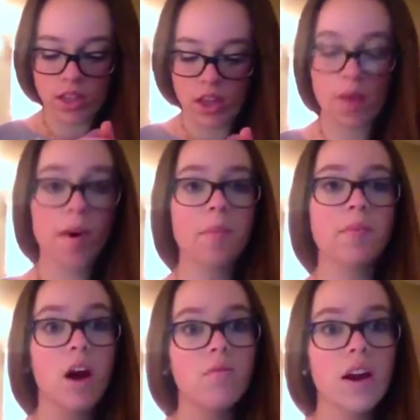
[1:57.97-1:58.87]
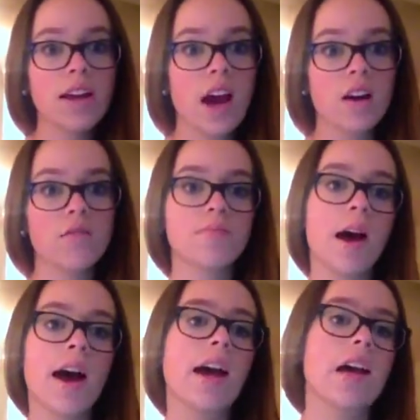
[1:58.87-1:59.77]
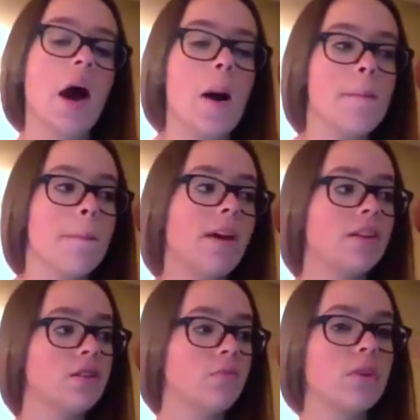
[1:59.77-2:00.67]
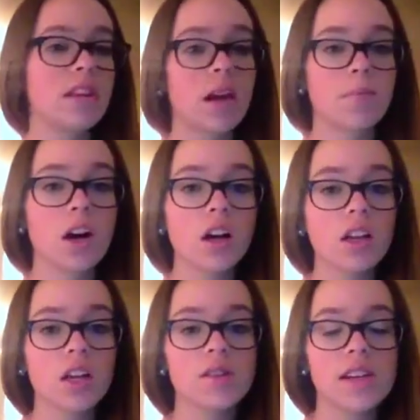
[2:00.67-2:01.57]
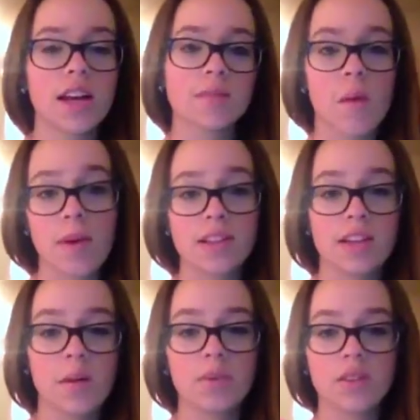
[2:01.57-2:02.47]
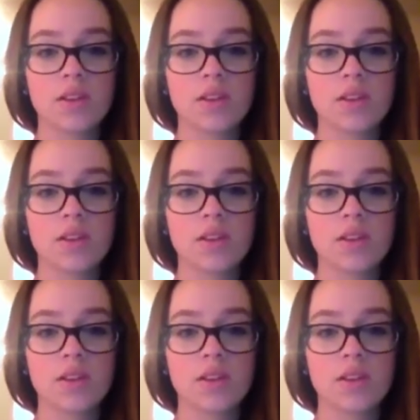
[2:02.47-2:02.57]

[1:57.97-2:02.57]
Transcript: And I'm running out of my um, one that I'm currently using next to my bedside table, so I